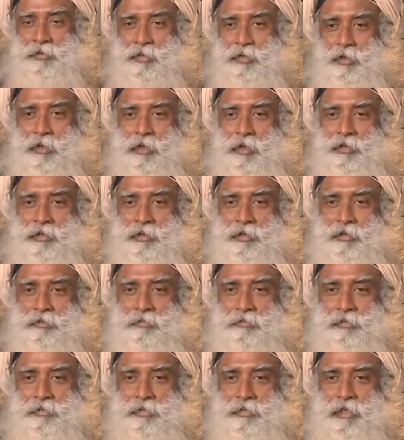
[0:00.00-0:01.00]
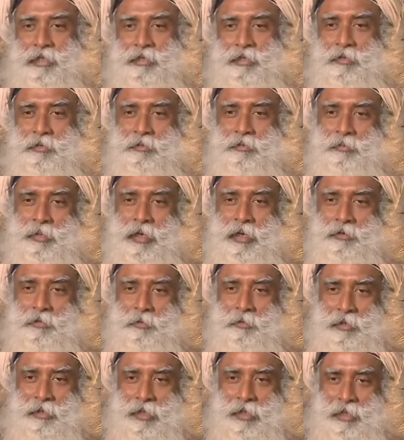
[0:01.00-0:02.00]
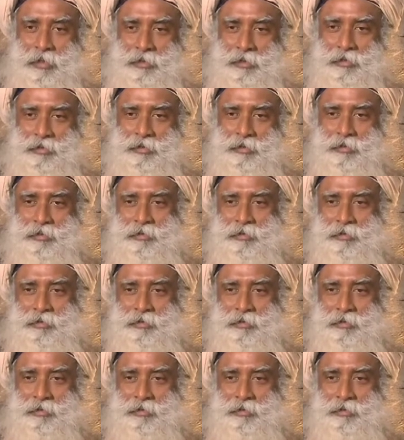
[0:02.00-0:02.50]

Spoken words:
the coin, if you say you're bound to be right.